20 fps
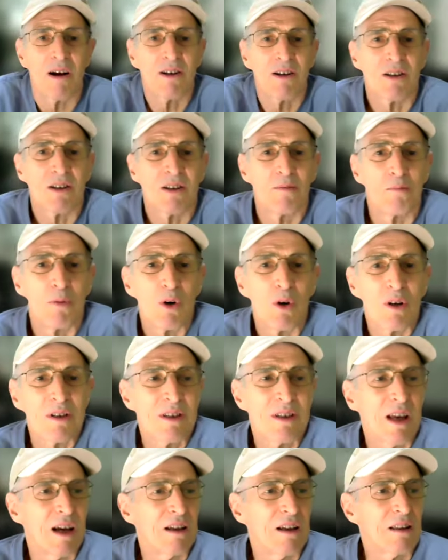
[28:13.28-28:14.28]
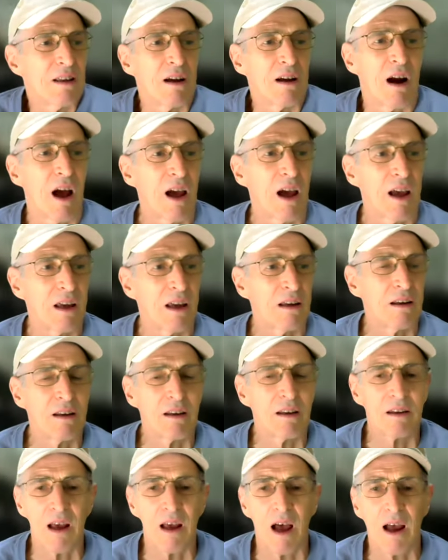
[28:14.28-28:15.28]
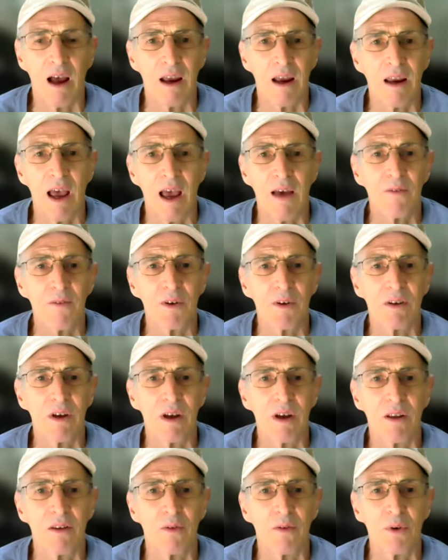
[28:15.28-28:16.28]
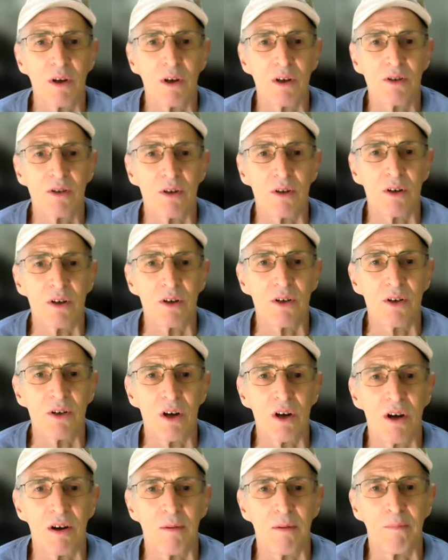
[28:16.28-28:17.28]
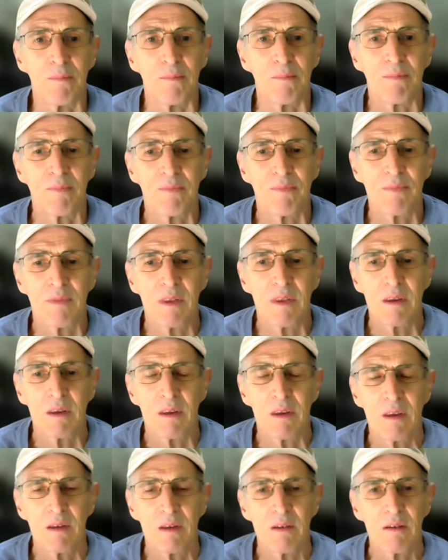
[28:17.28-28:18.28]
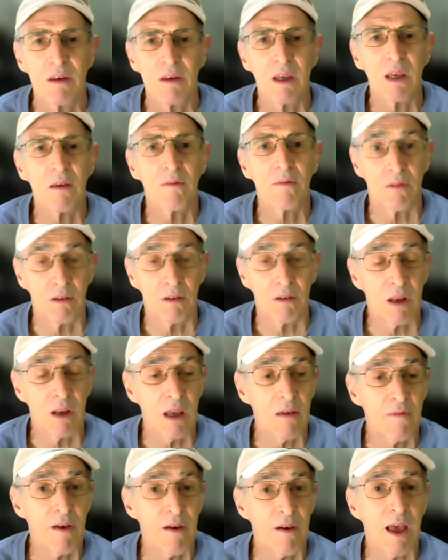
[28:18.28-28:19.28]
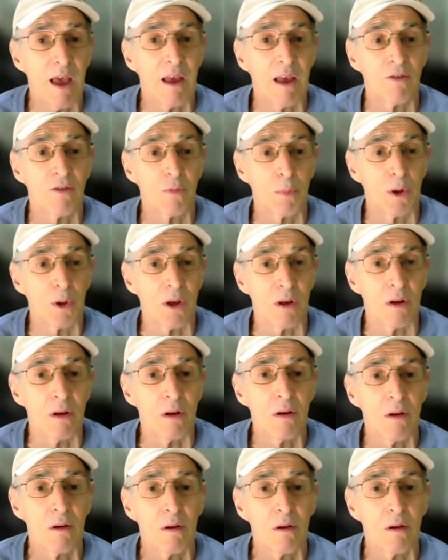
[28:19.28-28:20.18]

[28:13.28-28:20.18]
some books out there. I haven't done the research. Steve has been,